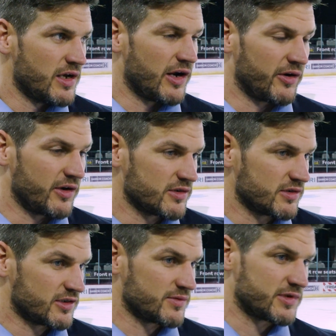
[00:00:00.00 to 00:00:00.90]
areas
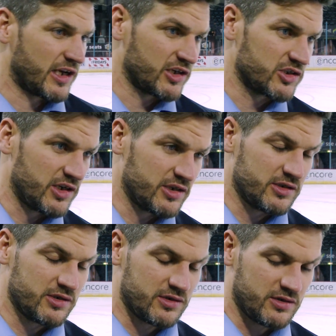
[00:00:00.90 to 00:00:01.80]
and some second
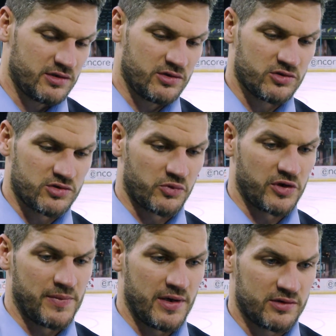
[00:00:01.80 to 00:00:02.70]
chances, uh, you know, some
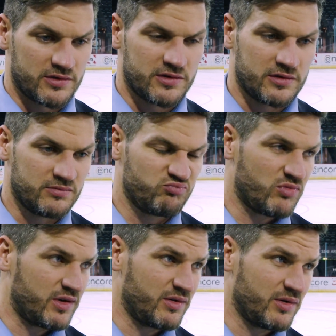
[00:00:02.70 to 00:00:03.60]
rebounds, and
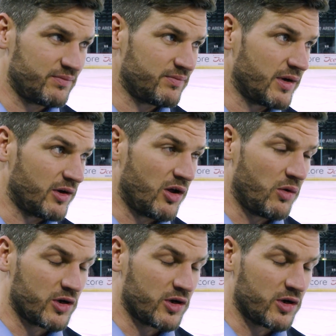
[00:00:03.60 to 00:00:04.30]
uh, I don't know.